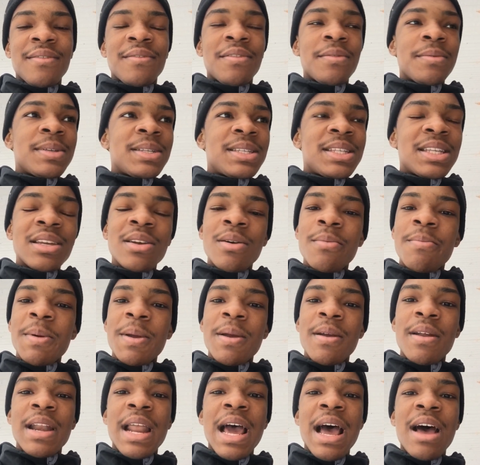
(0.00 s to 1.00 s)
from the single
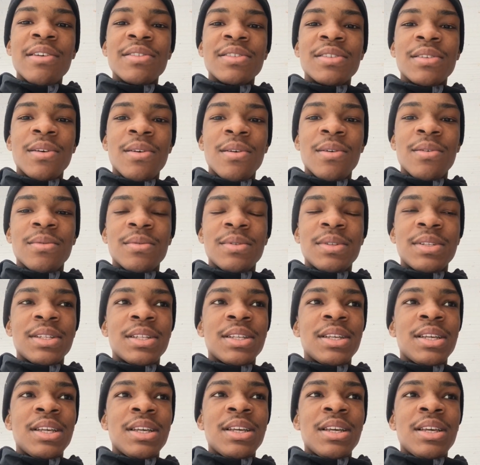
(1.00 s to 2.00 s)
parent households,
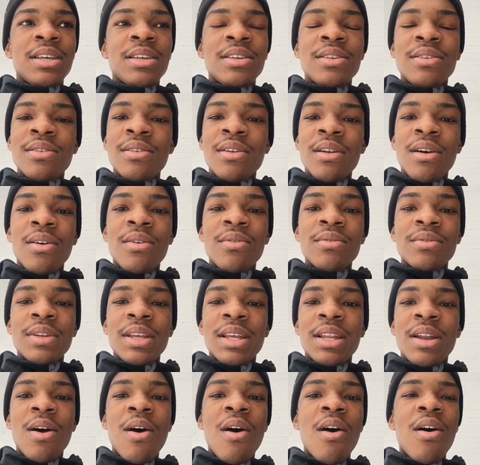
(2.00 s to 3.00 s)
you know,
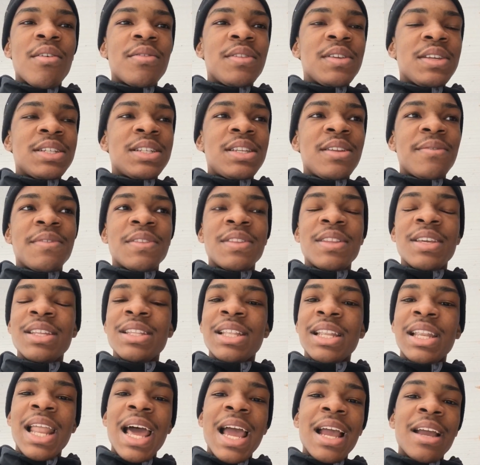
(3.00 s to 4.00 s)
and all these different things,
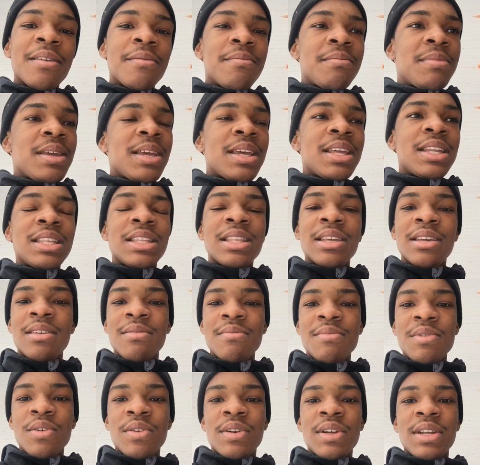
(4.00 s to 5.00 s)
the lack of men in the
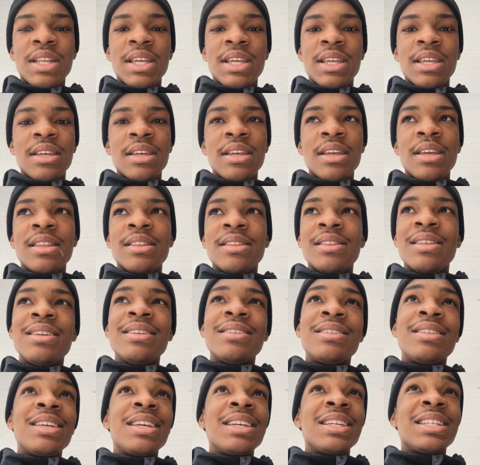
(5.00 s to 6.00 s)
community.
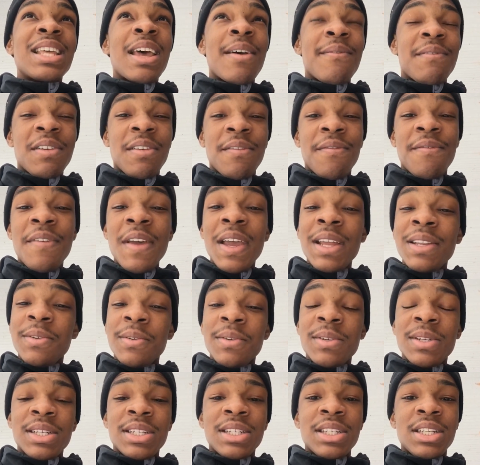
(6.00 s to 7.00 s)
These things have an effect
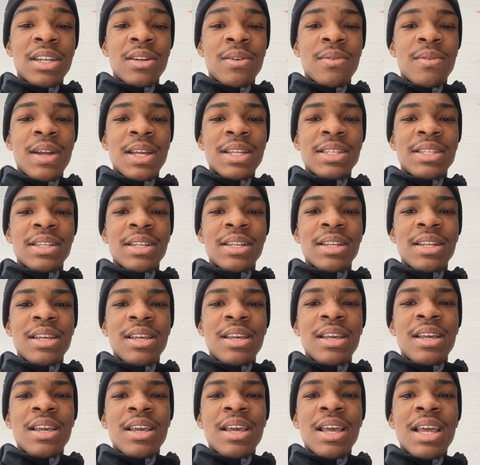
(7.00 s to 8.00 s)
on this generation.
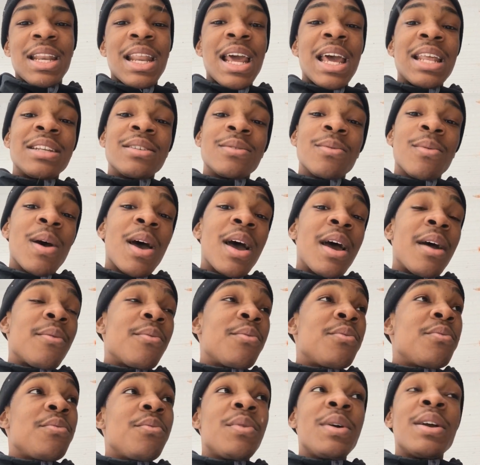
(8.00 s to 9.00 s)
And that is why
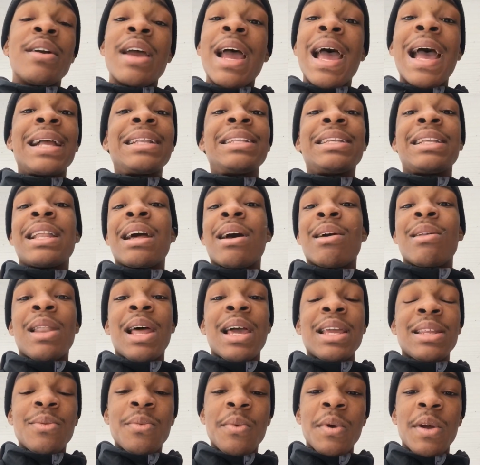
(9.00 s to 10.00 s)
we're acting out
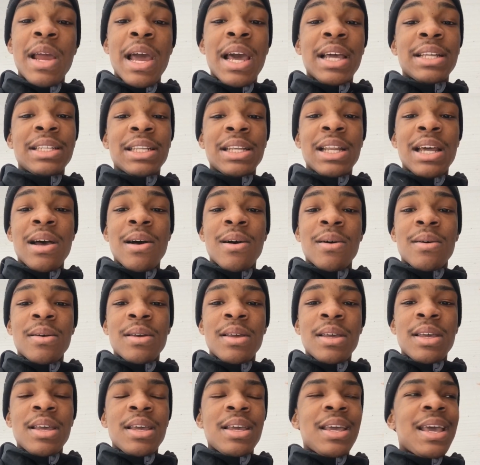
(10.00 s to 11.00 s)
like we're acting out.
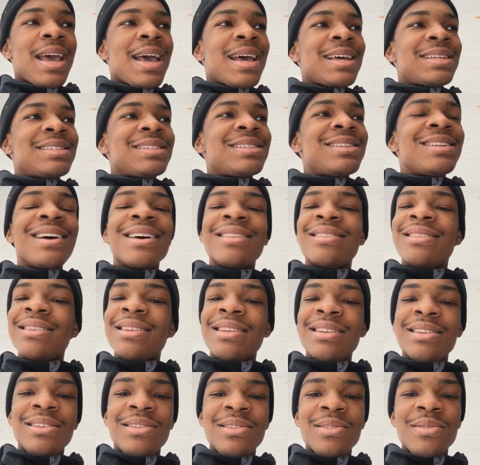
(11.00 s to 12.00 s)
It has
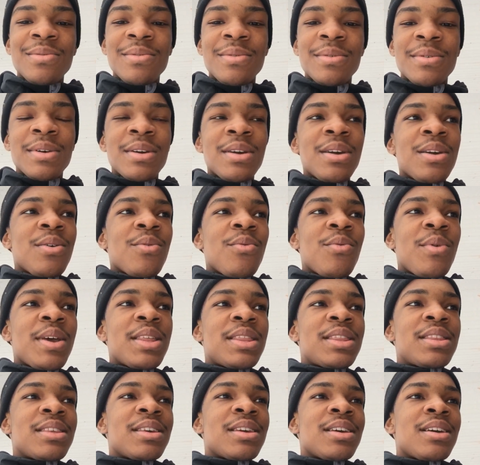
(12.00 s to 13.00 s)
nothing to do
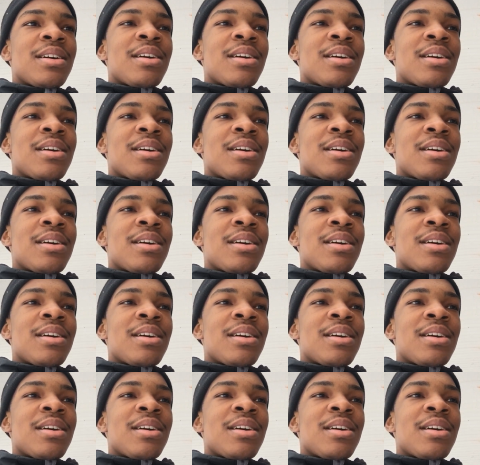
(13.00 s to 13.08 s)
with,